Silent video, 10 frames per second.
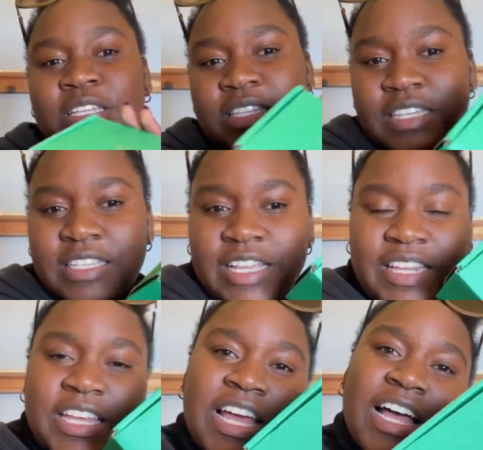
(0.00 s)
This is
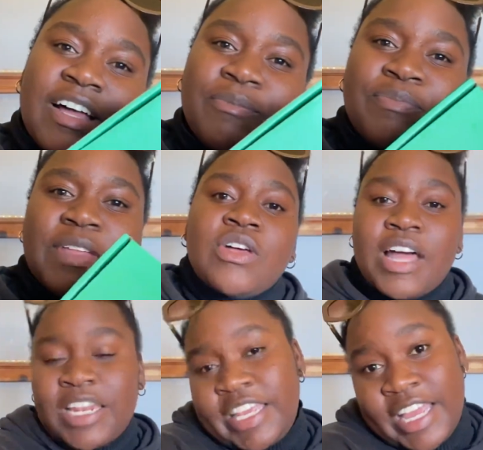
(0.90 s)
Halleluiah. So
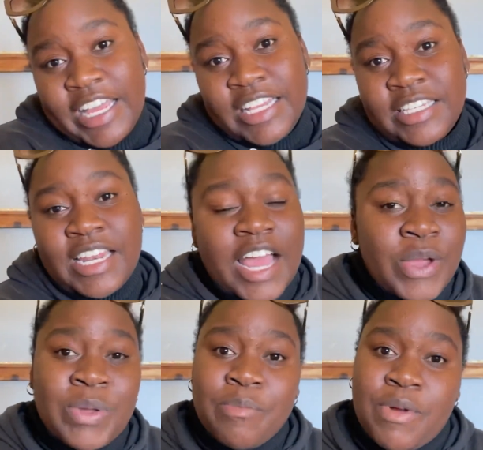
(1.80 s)
Halleluiah is an
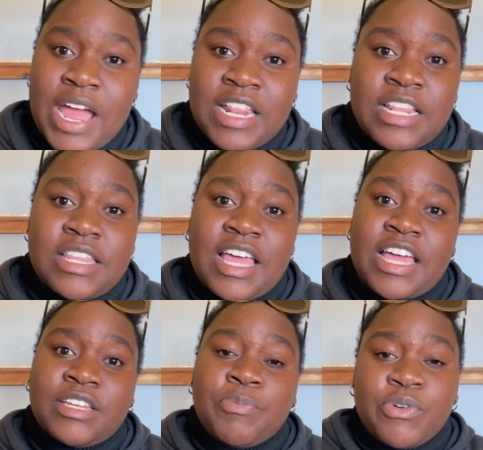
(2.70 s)
eyewear brand
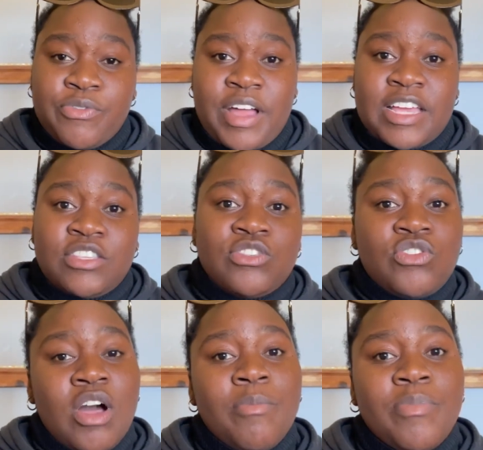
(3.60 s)
that provides
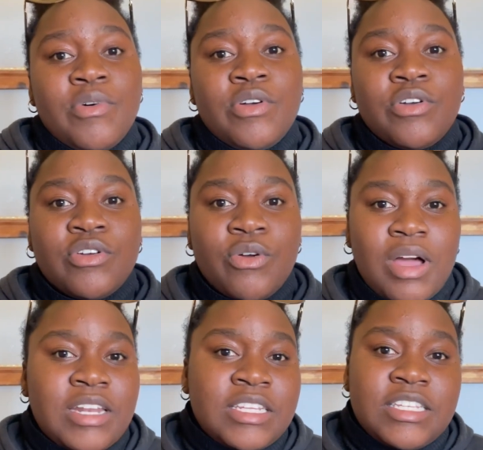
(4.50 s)
top
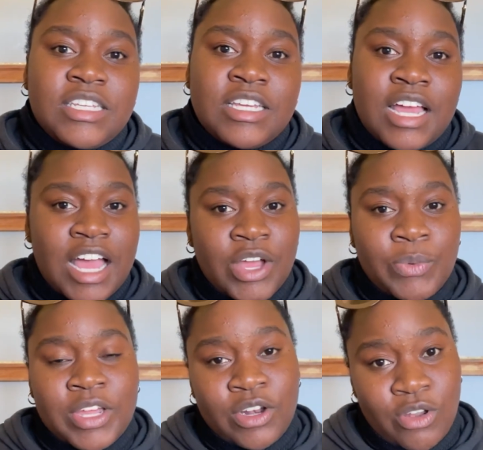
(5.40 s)
quality
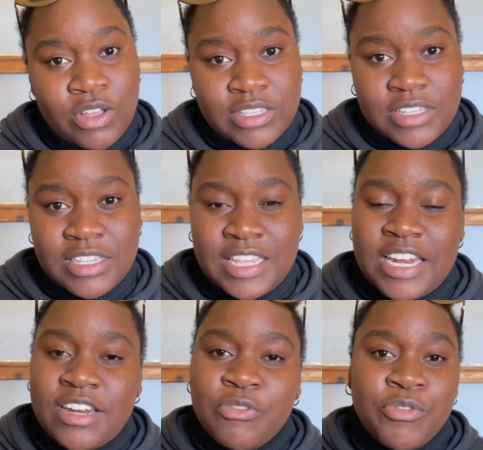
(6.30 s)
eyewear glosses at
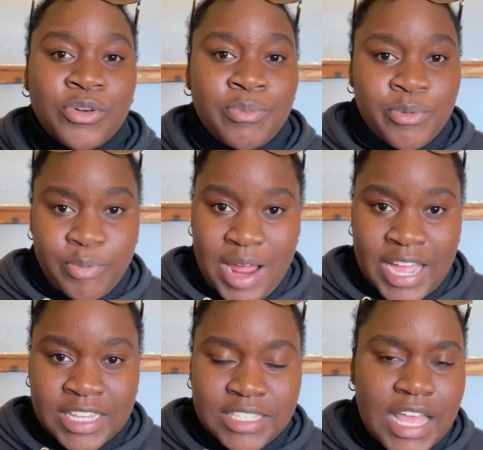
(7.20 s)
an affordable
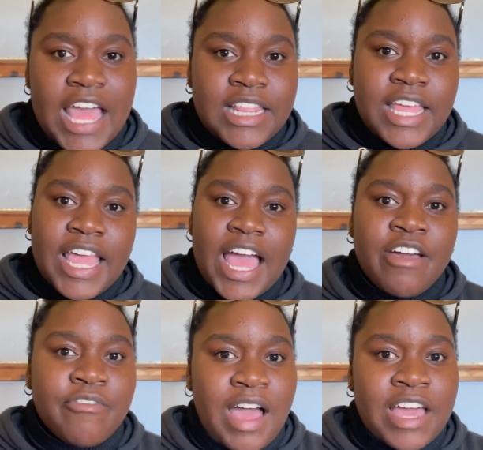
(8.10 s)
price, and they
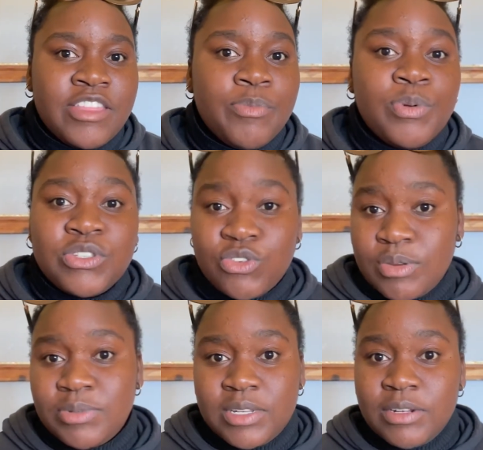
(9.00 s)
have either
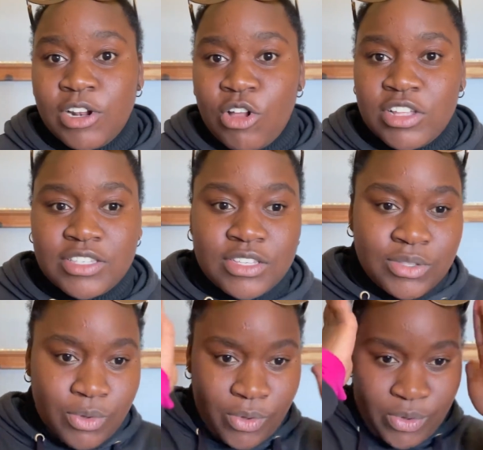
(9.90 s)
prescription
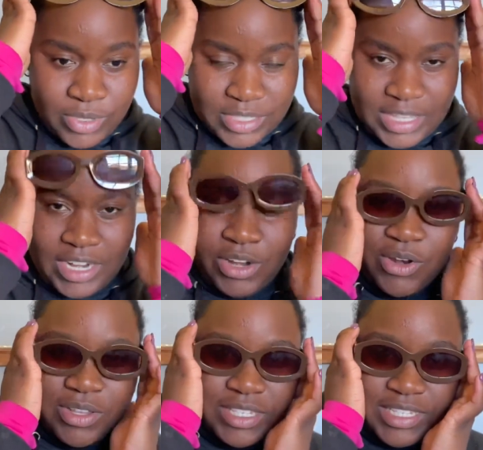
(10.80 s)
glosses or
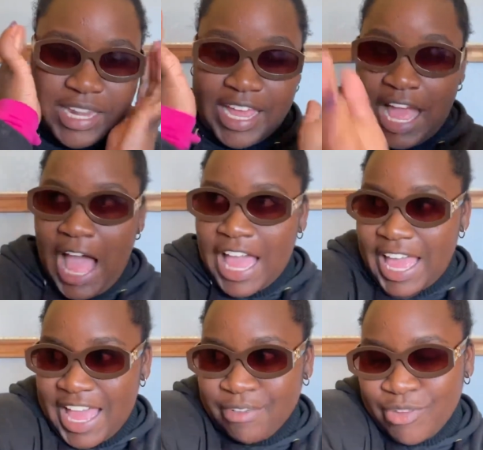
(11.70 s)
sunglasses like I
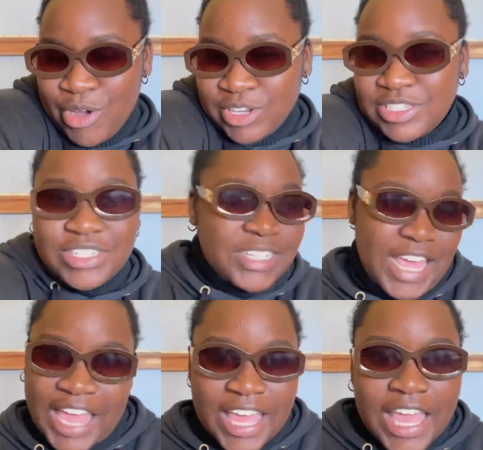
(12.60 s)
have on
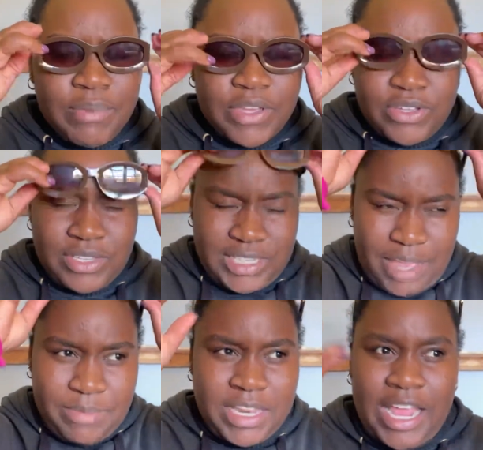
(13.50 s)
today, because
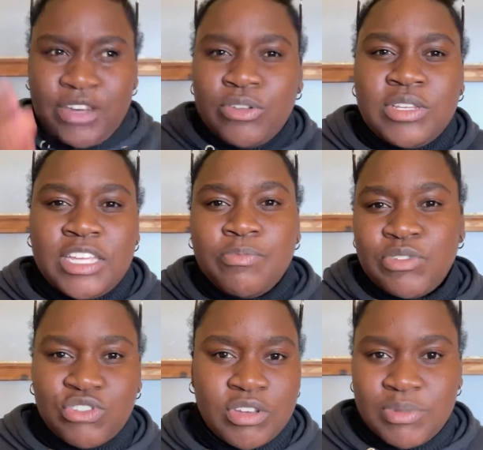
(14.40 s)
I mean, I don't need
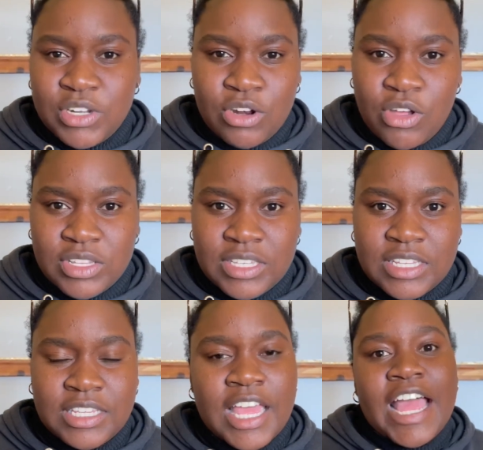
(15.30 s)
prescription glosses.